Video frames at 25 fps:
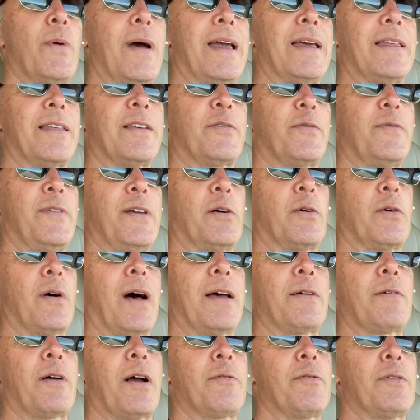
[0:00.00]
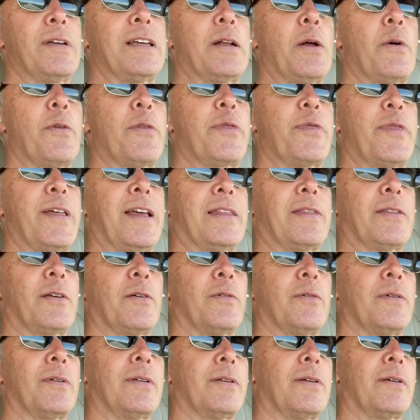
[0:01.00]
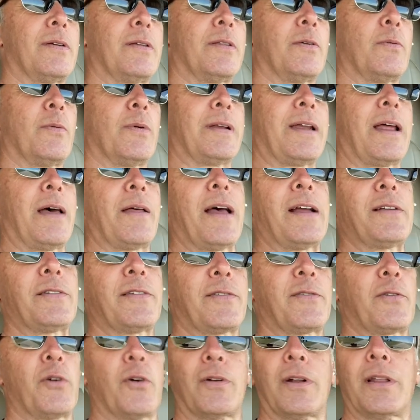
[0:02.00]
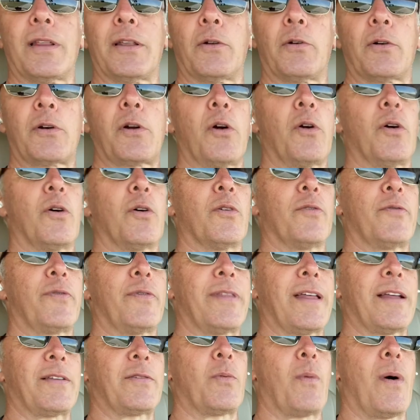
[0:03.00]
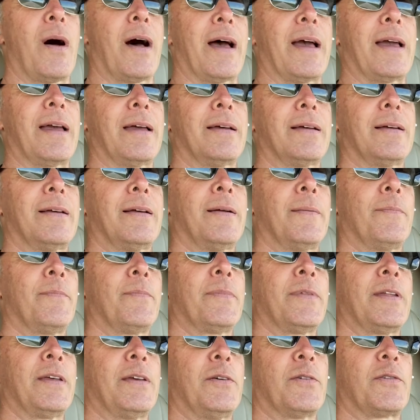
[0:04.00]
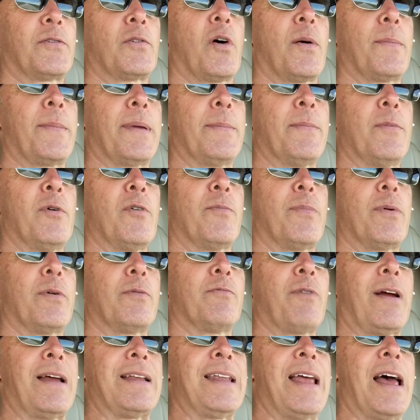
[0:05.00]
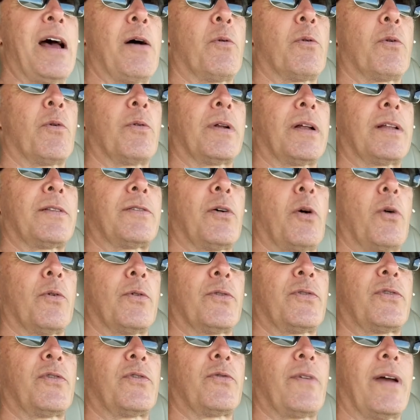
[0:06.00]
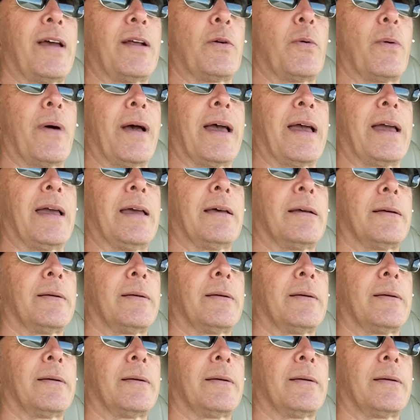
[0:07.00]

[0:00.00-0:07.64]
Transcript: in this vehicle. I really don't think there would. Now, I just turned a little curve. That's why you saw me move. But right now, we're on a total straightaway.